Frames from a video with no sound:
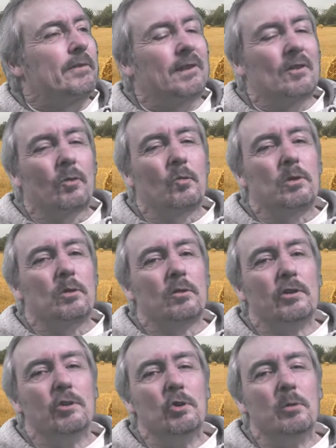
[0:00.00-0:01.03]
thought you were a
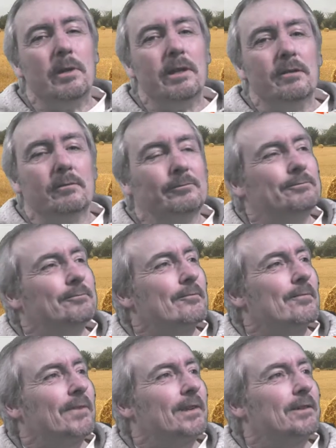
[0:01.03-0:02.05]
newbie.
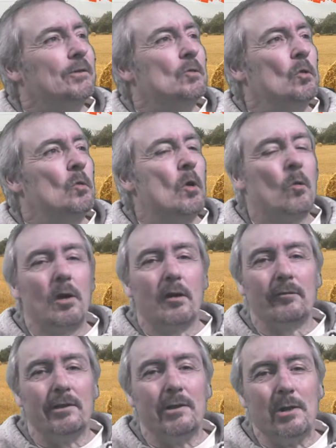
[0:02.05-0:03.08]
You're doing quite well for
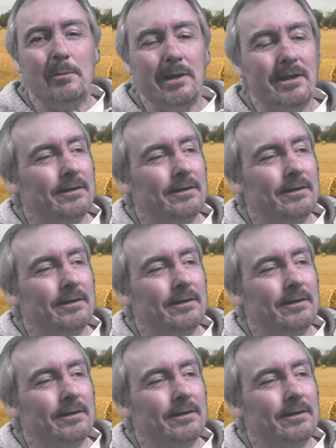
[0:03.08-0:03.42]
a newbie.